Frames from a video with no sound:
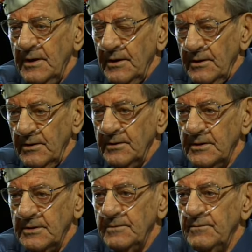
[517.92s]
uh,
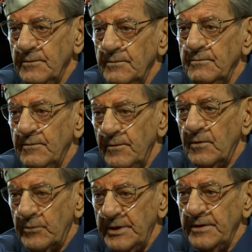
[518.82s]
already.
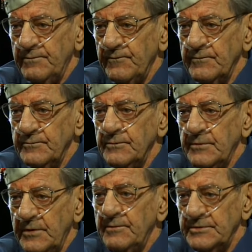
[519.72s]

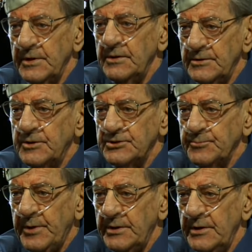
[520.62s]
They anticipated they're
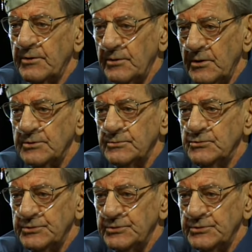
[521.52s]
going to lose that.